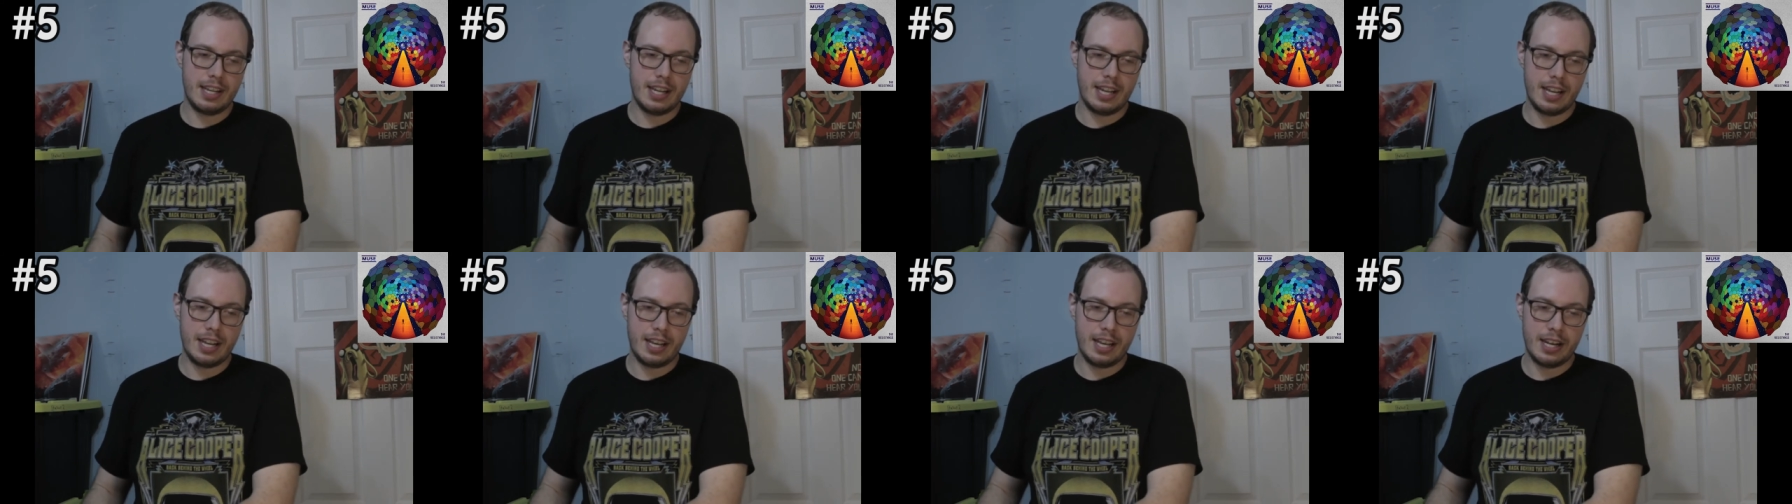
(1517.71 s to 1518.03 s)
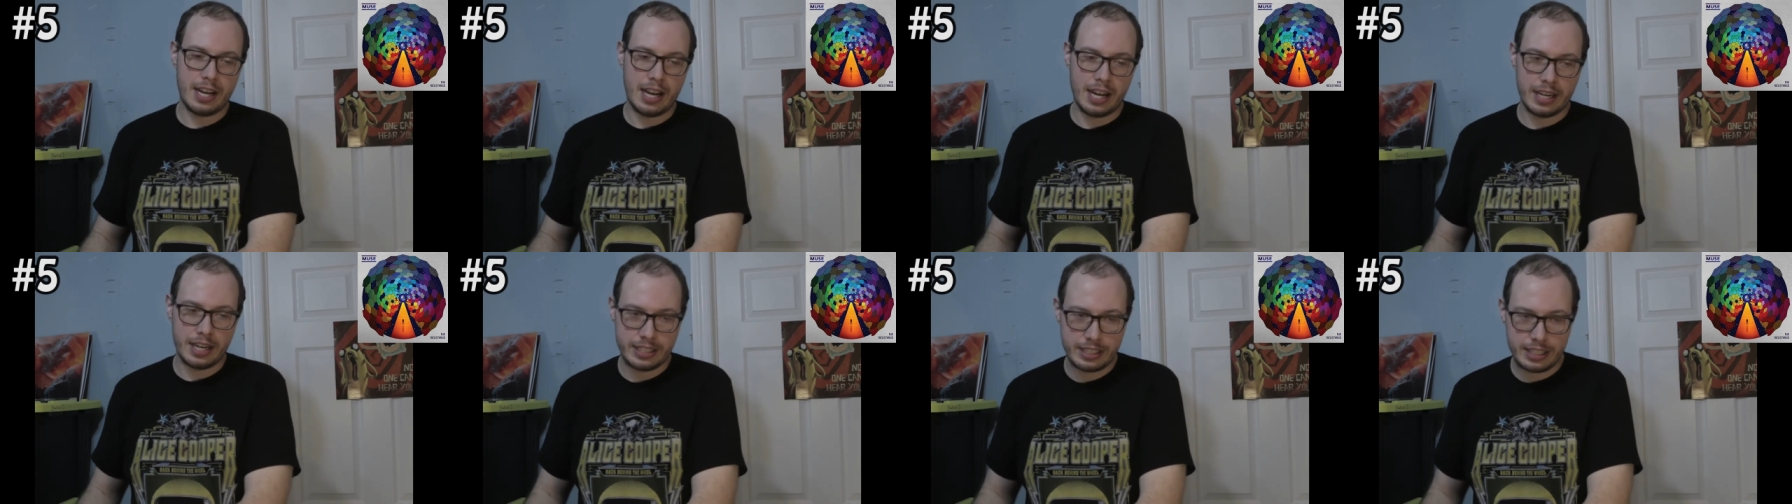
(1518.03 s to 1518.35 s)
an
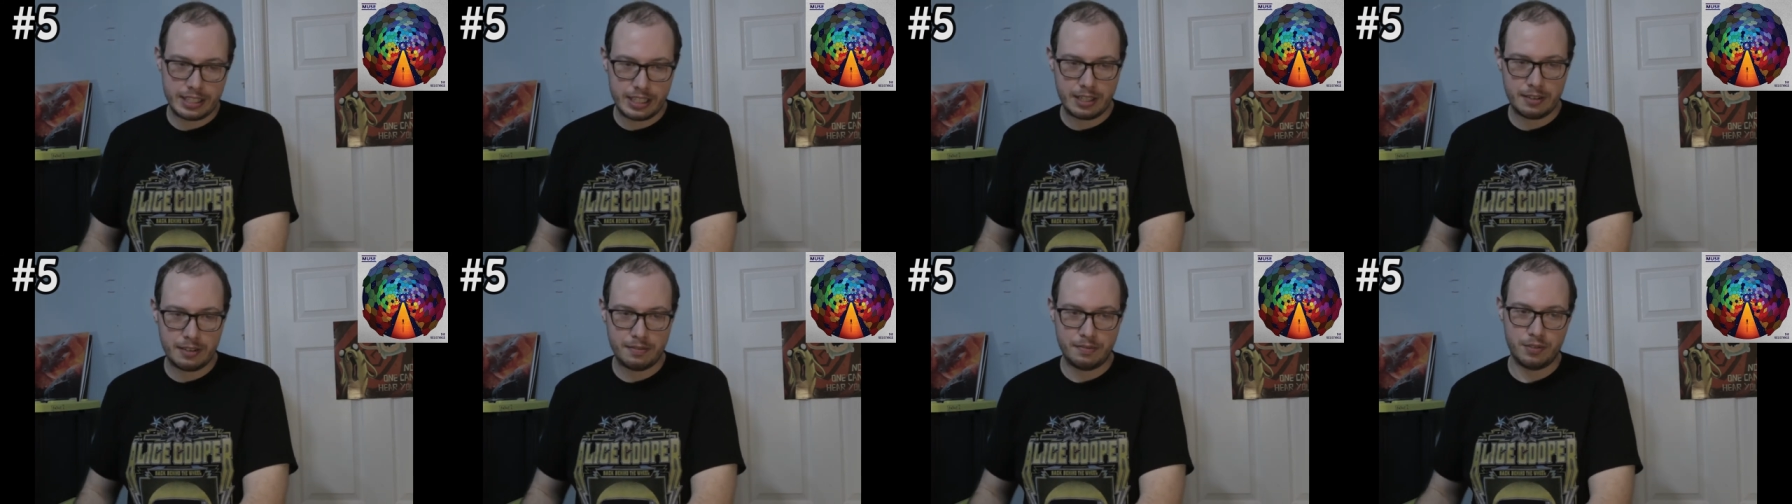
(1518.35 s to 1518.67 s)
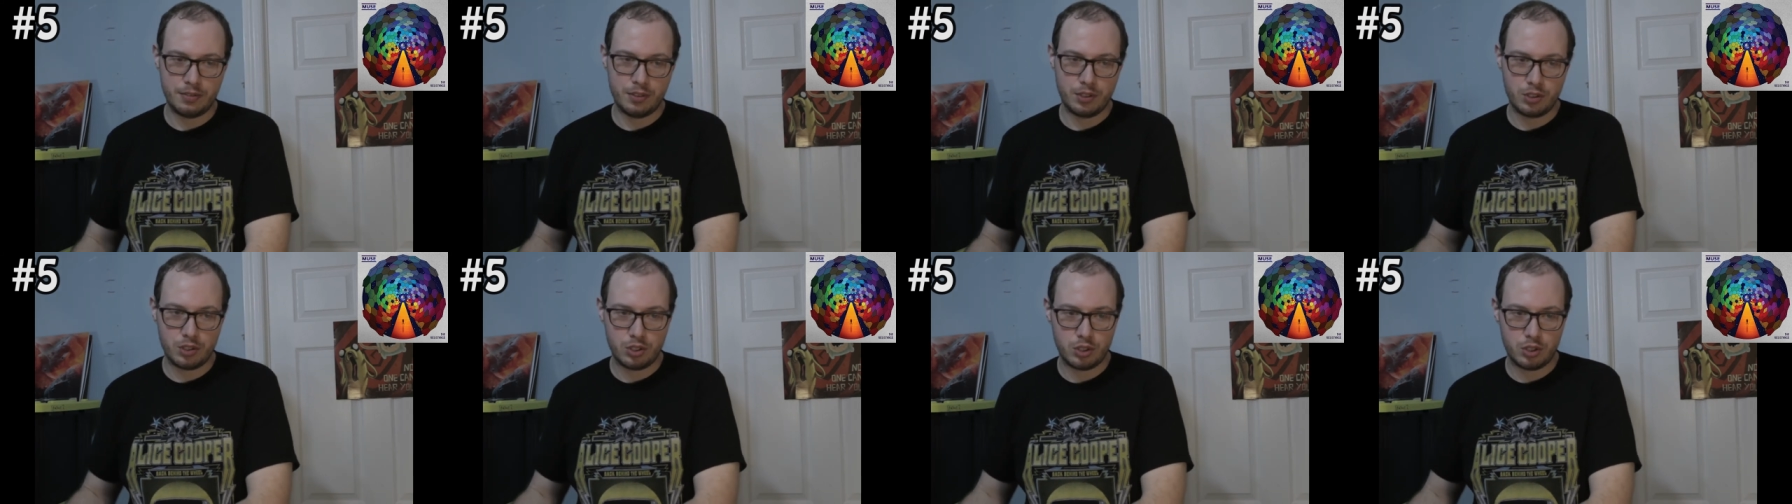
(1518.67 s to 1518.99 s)
idea
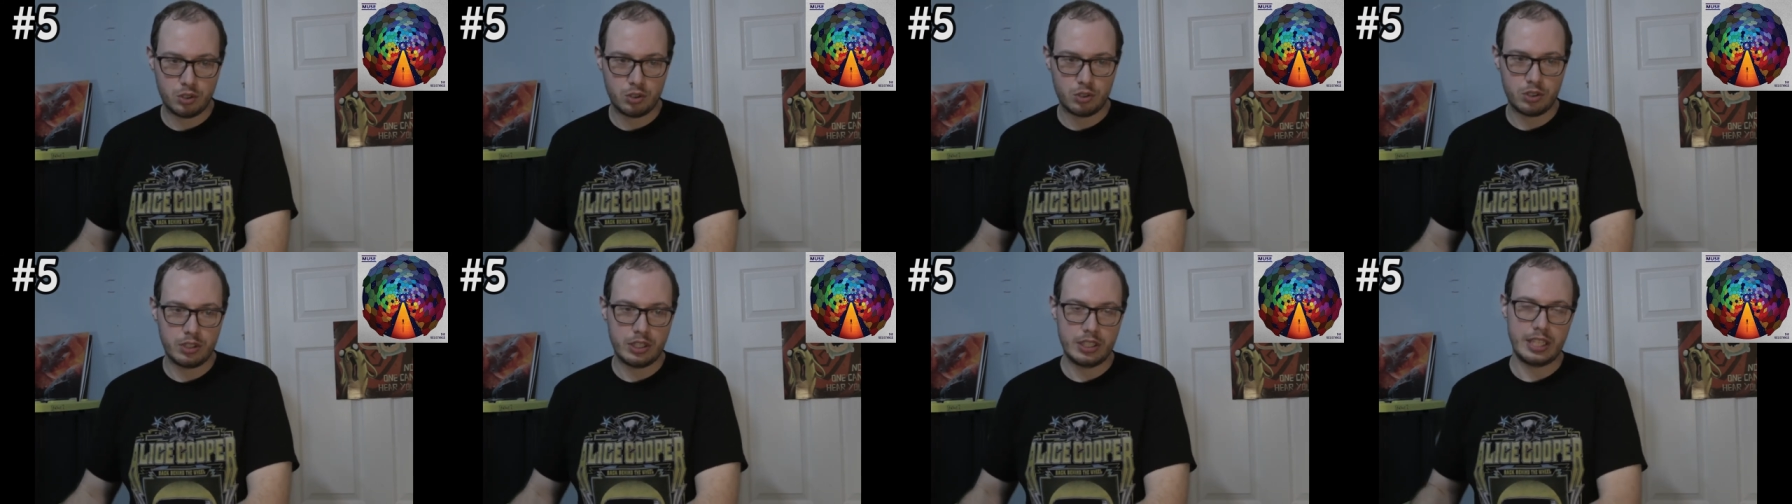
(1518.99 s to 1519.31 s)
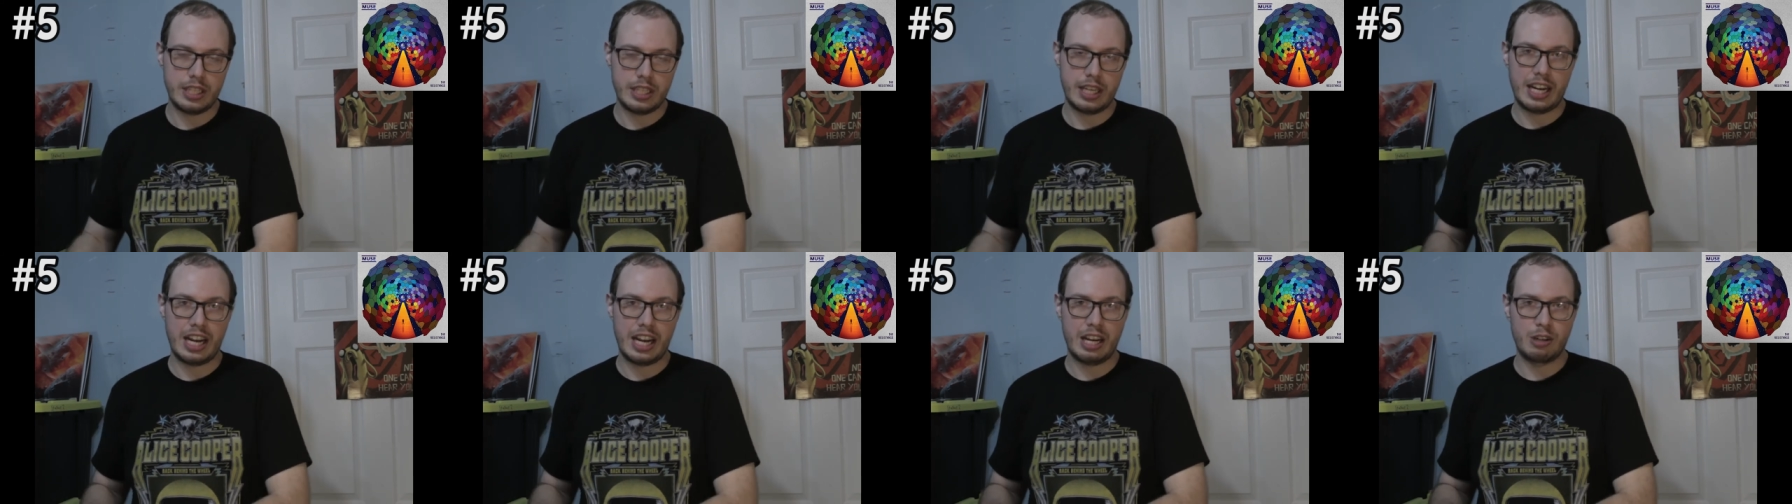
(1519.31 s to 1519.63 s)
for a story
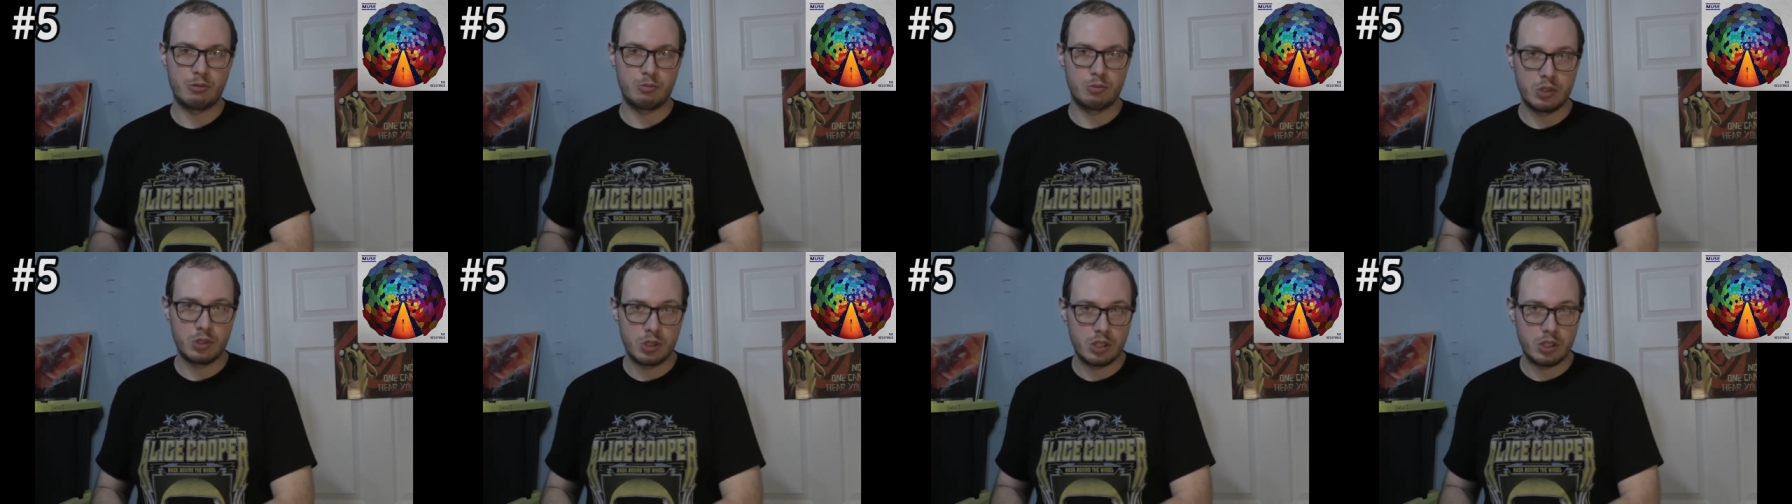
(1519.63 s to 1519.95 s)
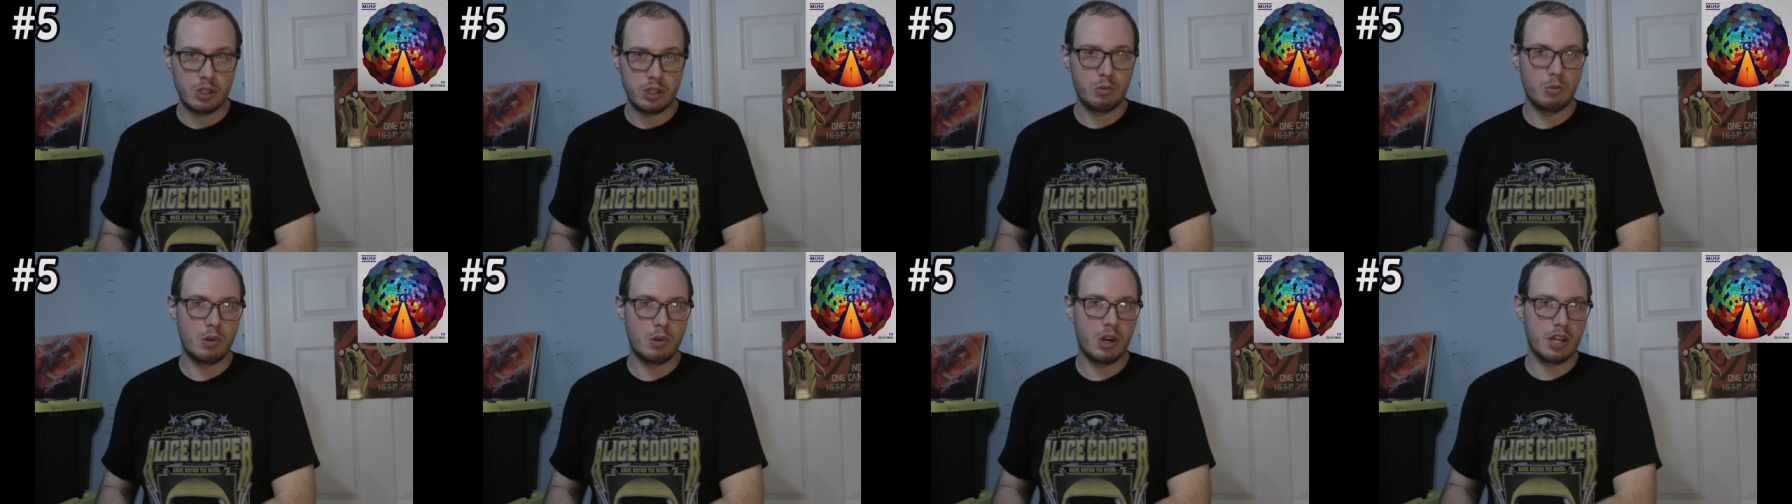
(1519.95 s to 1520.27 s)
that I
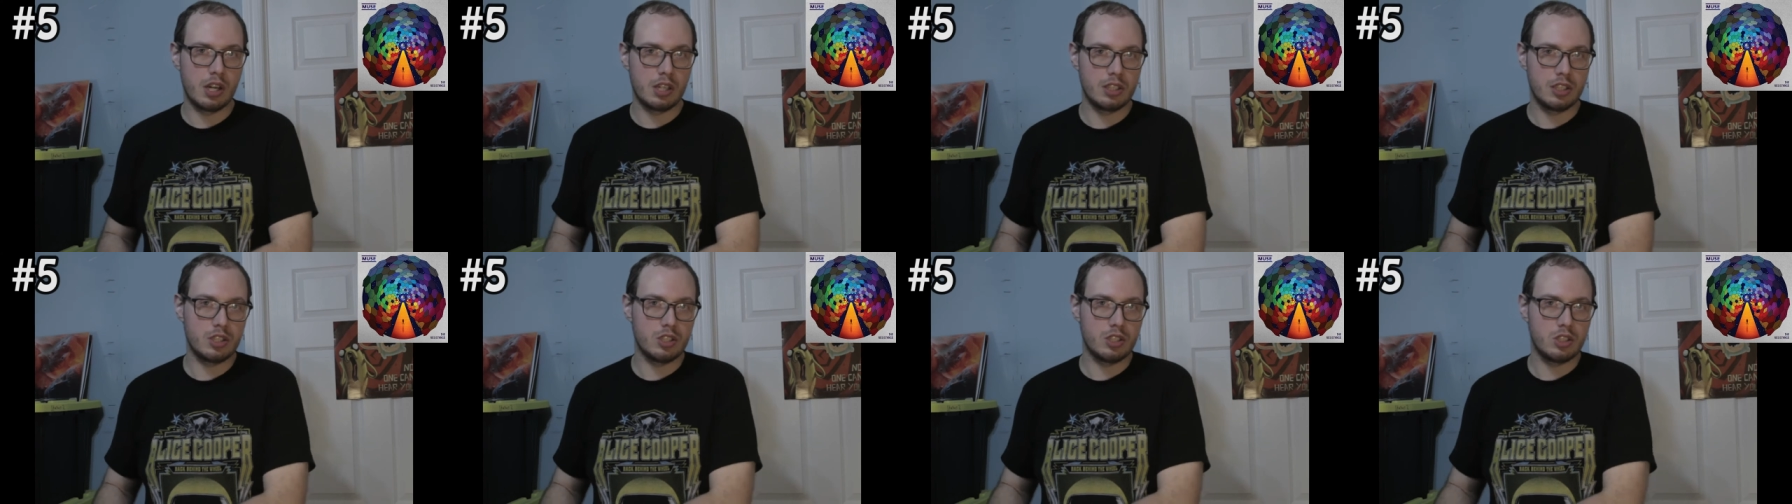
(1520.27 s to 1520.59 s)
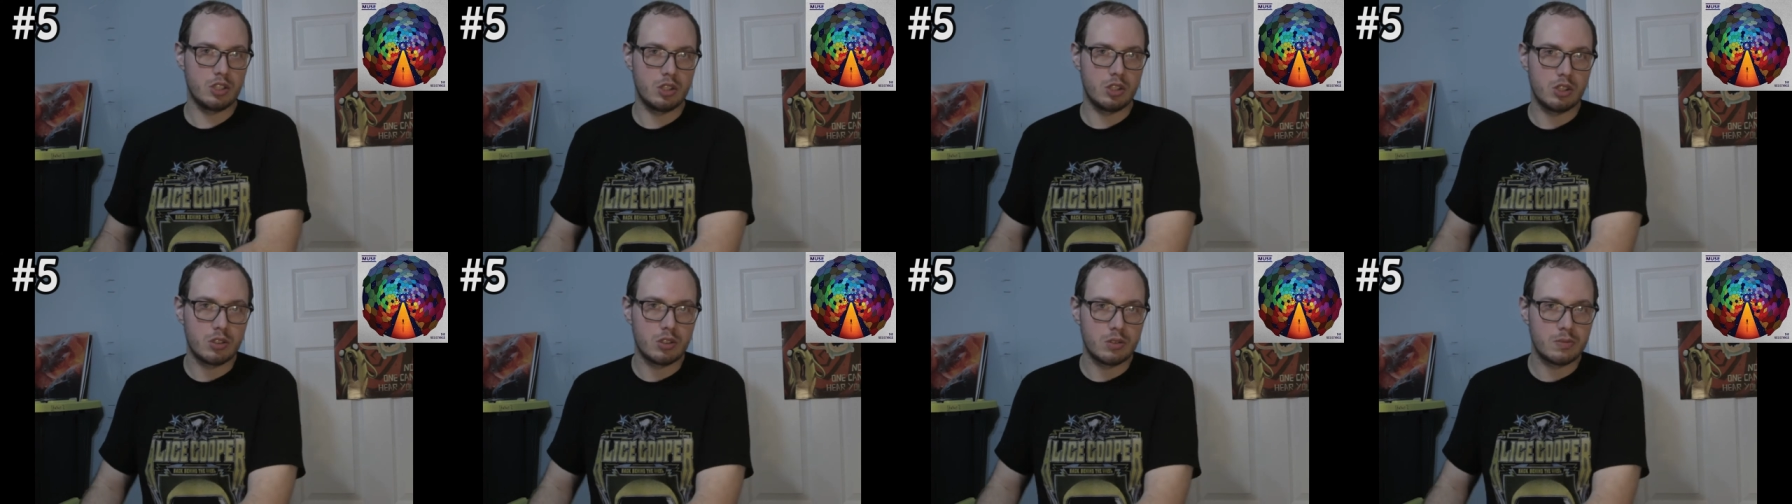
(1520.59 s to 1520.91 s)
really wanted to
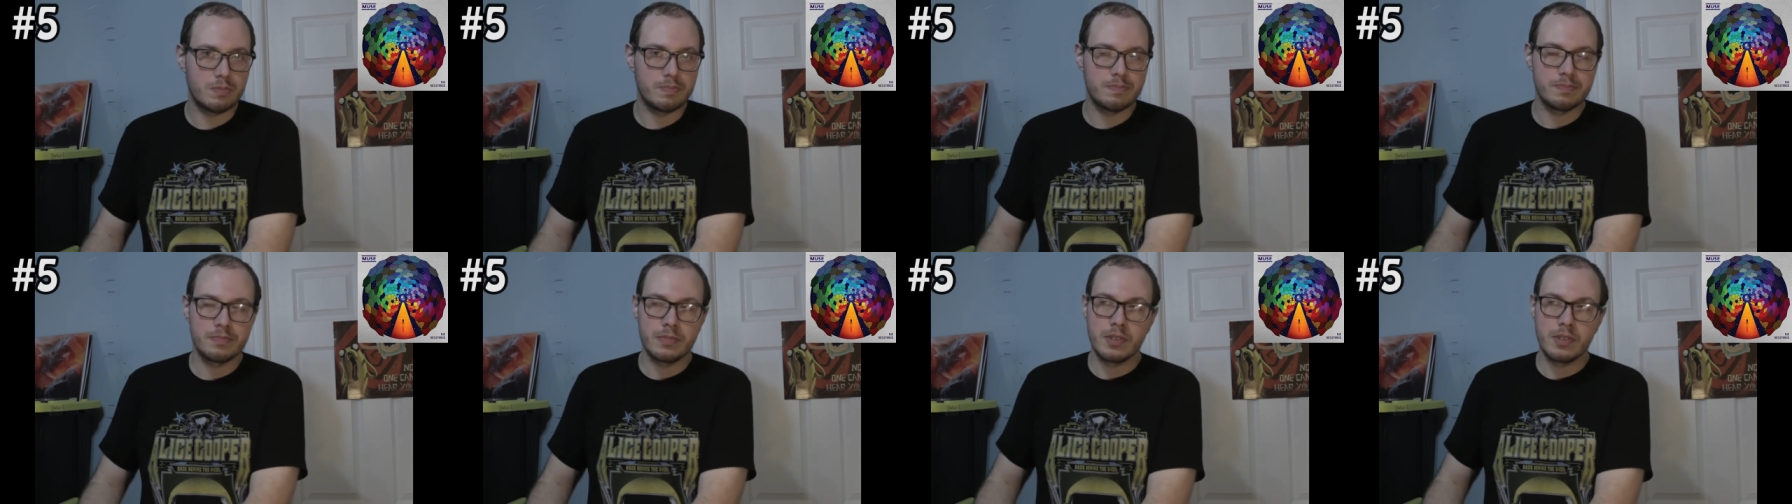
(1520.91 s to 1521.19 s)
do,